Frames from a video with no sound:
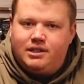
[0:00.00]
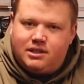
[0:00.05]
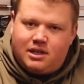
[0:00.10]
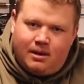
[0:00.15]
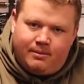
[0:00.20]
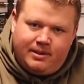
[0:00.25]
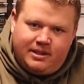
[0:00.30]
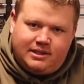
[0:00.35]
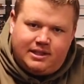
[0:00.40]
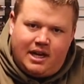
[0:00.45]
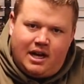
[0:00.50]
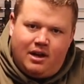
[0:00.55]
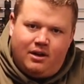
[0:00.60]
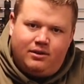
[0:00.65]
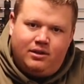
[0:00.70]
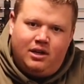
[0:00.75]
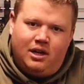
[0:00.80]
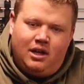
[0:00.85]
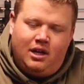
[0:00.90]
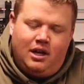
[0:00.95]
coming
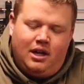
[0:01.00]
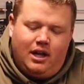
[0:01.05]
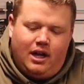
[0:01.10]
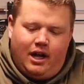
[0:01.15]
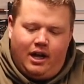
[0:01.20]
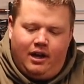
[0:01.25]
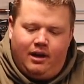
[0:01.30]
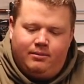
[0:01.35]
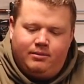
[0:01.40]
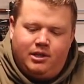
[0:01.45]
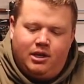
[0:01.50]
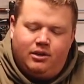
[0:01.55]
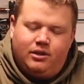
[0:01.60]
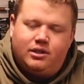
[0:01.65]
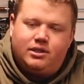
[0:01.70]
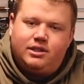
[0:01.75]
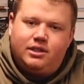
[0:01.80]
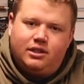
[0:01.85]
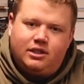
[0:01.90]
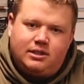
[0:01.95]
down, you know,
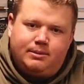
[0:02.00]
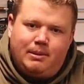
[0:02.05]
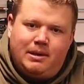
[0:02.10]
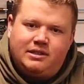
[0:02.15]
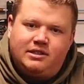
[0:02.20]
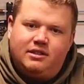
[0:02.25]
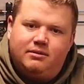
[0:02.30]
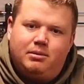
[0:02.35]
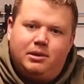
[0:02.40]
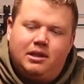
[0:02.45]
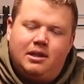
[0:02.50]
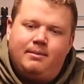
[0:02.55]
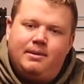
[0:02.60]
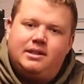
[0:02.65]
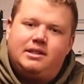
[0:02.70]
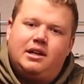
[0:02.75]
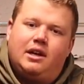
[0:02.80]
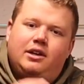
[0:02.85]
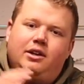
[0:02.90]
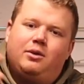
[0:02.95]
they're still expensive, but let me
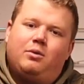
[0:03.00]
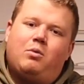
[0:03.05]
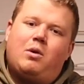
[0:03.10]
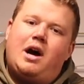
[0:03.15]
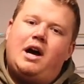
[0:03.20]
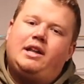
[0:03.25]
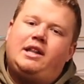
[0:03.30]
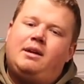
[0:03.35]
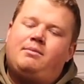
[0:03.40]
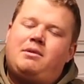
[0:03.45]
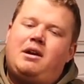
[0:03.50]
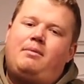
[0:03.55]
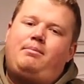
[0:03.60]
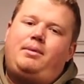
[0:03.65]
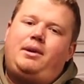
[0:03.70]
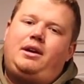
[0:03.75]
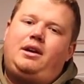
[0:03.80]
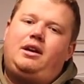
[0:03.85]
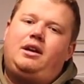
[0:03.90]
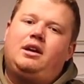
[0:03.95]
tell you why they might
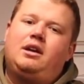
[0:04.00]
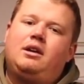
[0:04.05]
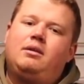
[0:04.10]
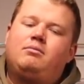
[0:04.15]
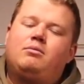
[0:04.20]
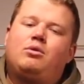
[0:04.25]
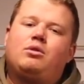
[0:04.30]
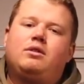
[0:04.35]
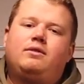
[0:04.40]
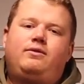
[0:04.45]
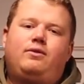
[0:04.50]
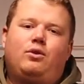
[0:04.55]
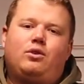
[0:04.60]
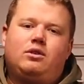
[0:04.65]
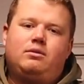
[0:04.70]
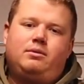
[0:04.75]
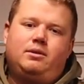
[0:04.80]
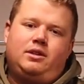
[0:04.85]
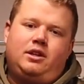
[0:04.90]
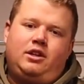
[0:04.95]
be more
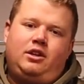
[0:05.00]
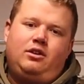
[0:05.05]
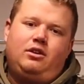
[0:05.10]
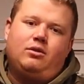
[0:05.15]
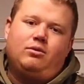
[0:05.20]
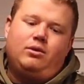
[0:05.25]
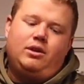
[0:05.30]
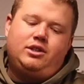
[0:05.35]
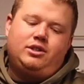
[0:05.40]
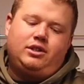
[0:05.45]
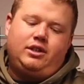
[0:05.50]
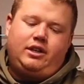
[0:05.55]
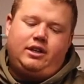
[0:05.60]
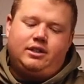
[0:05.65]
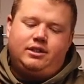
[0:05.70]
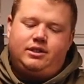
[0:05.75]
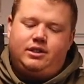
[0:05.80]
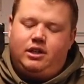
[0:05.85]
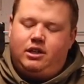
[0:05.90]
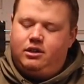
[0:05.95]
affordable than you'd originally
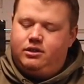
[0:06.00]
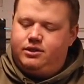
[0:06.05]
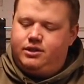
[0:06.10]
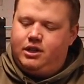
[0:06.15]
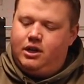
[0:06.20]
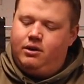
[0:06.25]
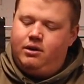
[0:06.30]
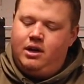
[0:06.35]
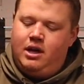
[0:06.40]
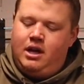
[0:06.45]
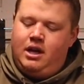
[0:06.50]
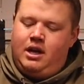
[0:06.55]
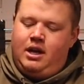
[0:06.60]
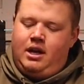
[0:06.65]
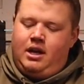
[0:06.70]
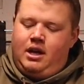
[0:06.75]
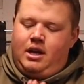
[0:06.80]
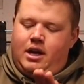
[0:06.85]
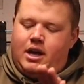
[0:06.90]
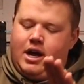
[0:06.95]
considered. So
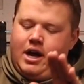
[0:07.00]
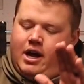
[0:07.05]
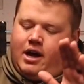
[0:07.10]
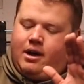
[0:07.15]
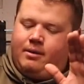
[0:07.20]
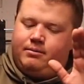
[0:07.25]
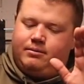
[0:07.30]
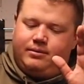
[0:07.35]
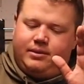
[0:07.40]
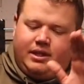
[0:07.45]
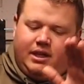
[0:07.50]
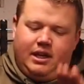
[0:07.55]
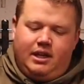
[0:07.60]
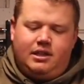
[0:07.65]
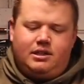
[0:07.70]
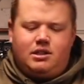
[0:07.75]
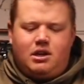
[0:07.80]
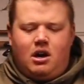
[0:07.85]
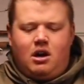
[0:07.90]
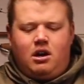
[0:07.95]

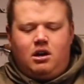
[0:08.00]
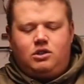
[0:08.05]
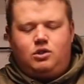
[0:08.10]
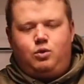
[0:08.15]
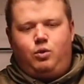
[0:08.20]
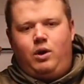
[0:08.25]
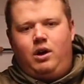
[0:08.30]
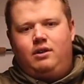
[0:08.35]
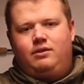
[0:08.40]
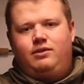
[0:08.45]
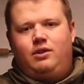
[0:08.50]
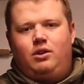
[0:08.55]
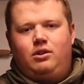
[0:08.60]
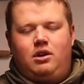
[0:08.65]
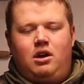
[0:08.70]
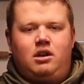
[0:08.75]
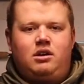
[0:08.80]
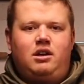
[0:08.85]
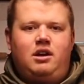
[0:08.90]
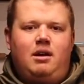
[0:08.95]
these are 12 volt
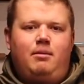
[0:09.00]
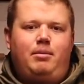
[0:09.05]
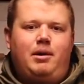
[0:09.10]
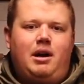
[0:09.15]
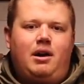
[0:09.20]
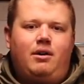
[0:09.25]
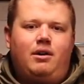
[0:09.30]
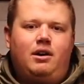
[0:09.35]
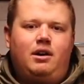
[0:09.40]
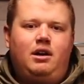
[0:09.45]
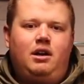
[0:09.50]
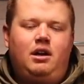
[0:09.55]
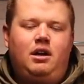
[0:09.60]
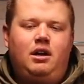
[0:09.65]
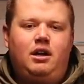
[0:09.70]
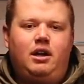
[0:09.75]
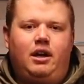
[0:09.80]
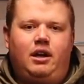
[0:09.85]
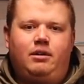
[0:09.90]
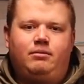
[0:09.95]
100 amp hour
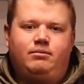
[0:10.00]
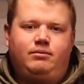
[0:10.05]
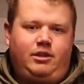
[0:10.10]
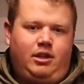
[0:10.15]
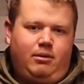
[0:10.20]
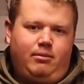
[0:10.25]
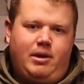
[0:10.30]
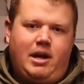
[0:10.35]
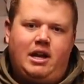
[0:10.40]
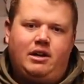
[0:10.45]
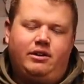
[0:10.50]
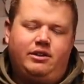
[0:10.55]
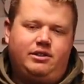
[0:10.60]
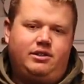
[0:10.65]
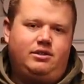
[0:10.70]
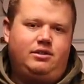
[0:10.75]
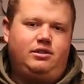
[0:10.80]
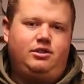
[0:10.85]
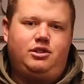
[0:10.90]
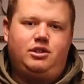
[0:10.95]
you know,
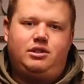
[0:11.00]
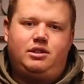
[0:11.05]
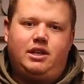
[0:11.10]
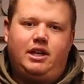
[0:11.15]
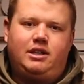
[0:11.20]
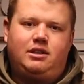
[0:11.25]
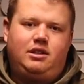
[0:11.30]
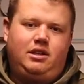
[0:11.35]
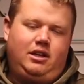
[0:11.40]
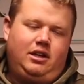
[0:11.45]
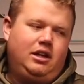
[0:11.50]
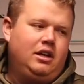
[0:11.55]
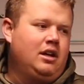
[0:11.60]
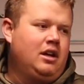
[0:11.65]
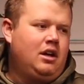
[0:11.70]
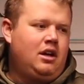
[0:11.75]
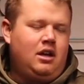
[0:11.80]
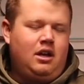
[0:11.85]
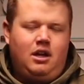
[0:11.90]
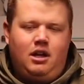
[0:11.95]
batteries, just like the
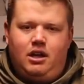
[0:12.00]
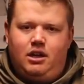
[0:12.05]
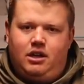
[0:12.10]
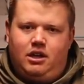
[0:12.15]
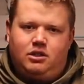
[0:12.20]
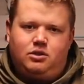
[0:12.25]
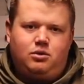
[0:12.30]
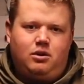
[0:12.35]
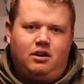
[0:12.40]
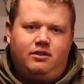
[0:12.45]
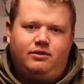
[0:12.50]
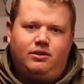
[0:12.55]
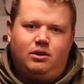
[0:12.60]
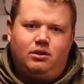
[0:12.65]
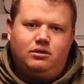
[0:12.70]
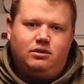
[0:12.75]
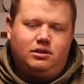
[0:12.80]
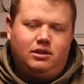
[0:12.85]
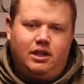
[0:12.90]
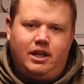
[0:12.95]
12
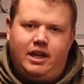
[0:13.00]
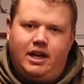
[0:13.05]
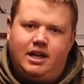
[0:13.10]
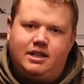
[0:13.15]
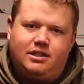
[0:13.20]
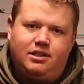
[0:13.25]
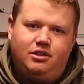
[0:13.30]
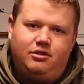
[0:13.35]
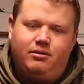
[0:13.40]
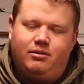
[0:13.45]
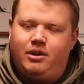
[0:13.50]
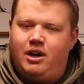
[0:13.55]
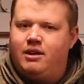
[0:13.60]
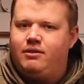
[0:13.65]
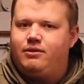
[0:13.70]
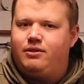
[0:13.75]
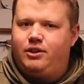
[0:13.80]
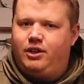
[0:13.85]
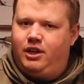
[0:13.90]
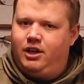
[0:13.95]
volt lead acid you
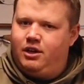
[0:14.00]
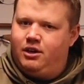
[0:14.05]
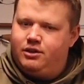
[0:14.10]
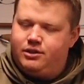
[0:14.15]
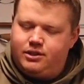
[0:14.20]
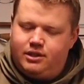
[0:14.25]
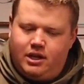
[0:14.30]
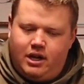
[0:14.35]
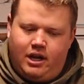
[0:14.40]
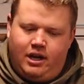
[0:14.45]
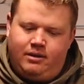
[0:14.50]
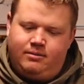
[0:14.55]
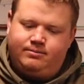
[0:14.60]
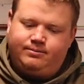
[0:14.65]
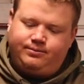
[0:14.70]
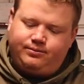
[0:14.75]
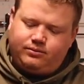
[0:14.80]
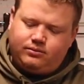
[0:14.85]
ran for years. You